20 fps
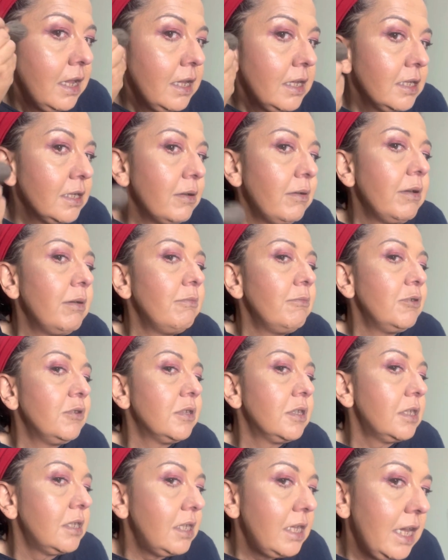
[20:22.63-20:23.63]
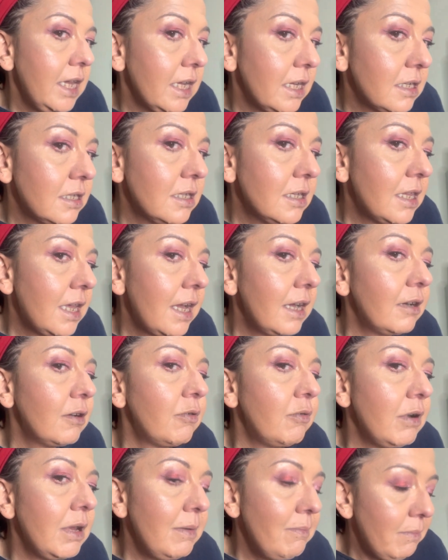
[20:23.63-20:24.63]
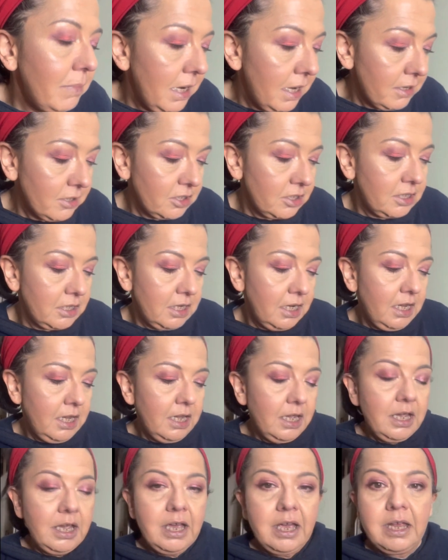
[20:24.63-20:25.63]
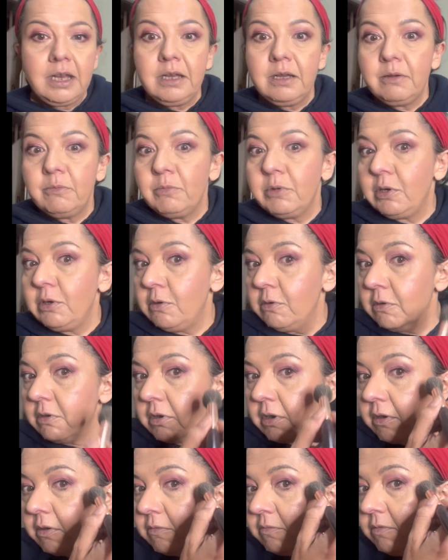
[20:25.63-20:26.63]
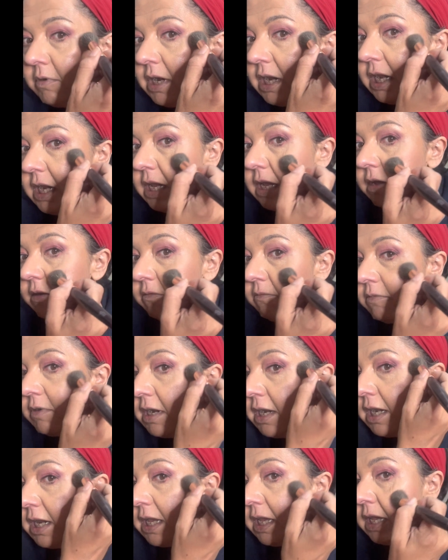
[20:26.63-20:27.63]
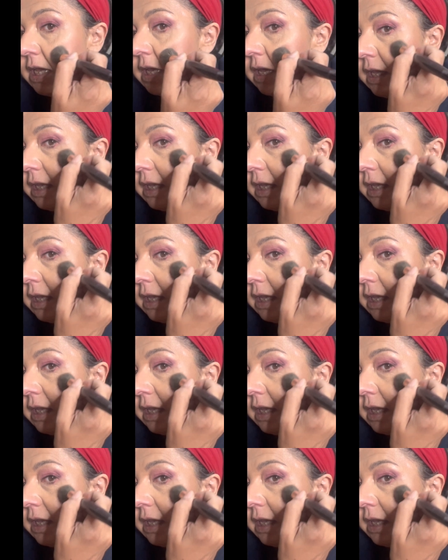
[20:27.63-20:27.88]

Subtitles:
So it will stick to that cream blush and it will look really, really